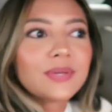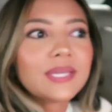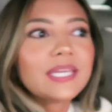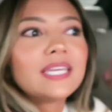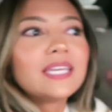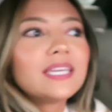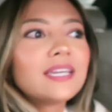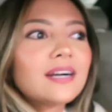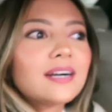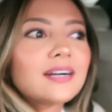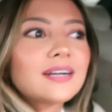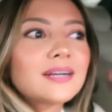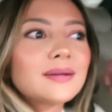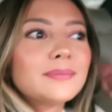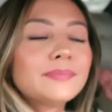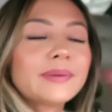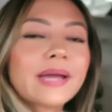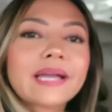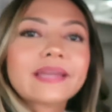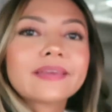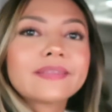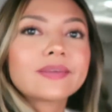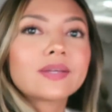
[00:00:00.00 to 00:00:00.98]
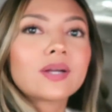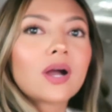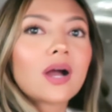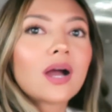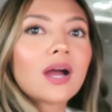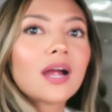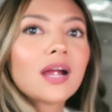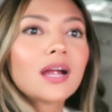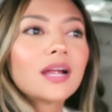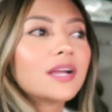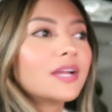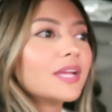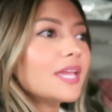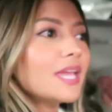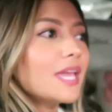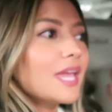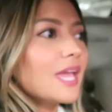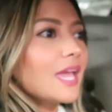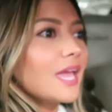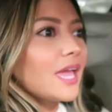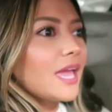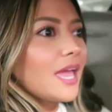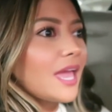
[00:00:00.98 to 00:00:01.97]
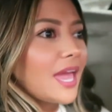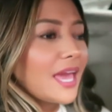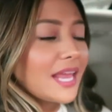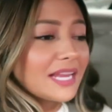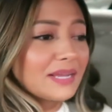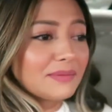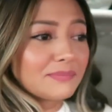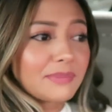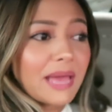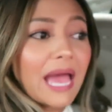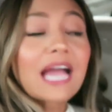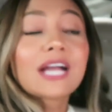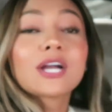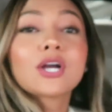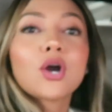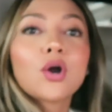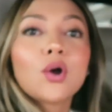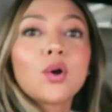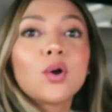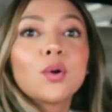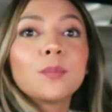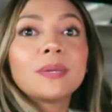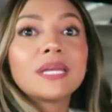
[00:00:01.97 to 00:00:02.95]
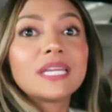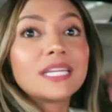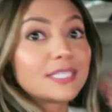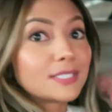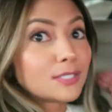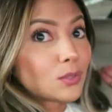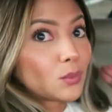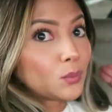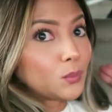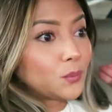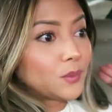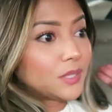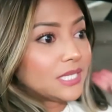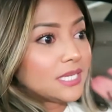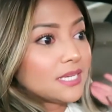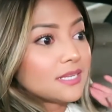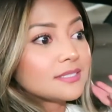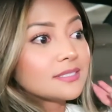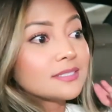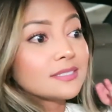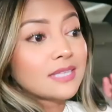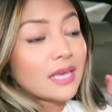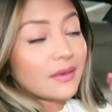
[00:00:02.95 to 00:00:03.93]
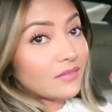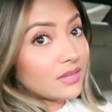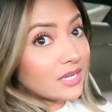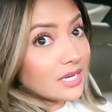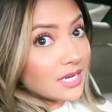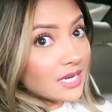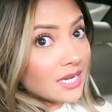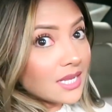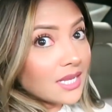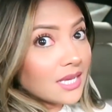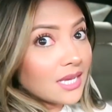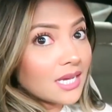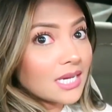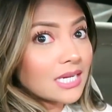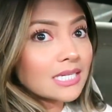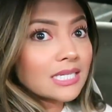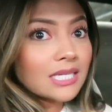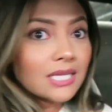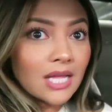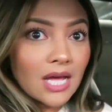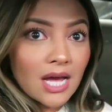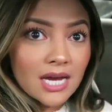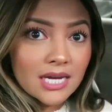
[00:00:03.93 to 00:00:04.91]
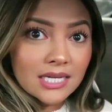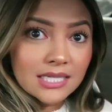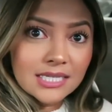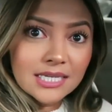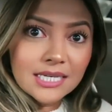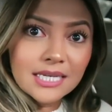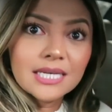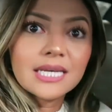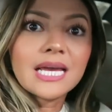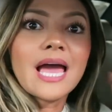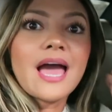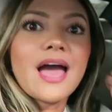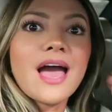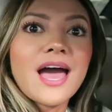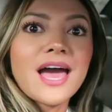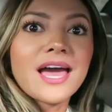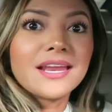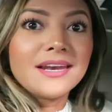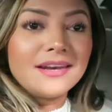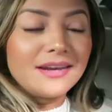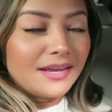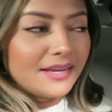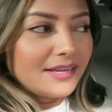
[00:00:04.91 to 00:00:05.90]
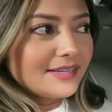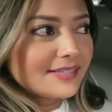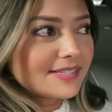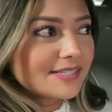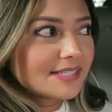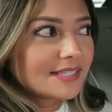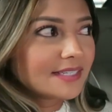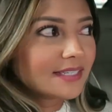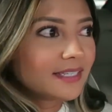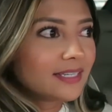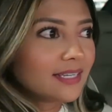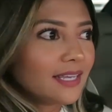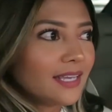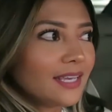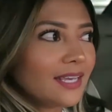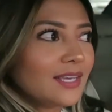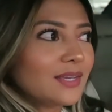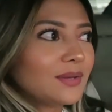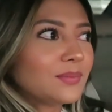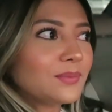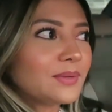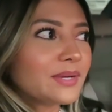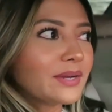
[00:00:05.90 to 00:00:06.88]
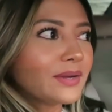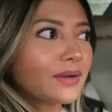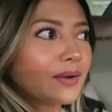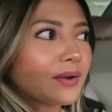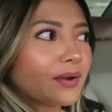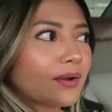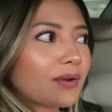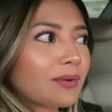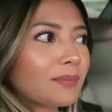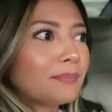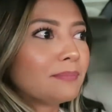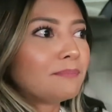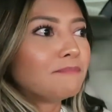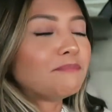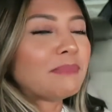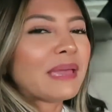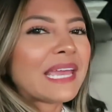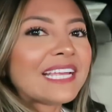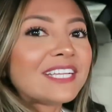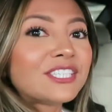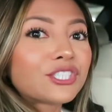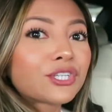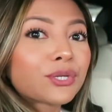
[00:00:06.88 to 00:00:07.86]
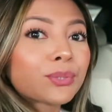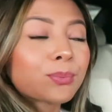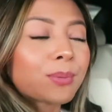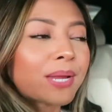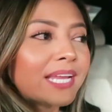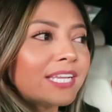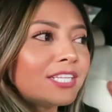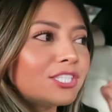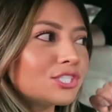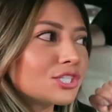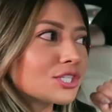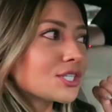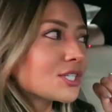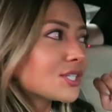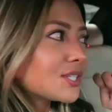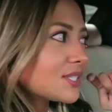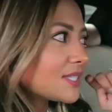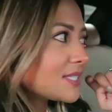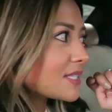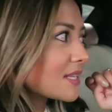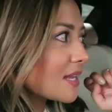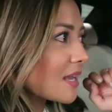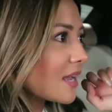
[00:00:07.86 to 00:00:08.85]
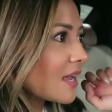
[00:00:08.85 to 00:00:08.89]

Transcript: we are back in the car heading back home and it's only 7 o'clock at night. We're major ragers.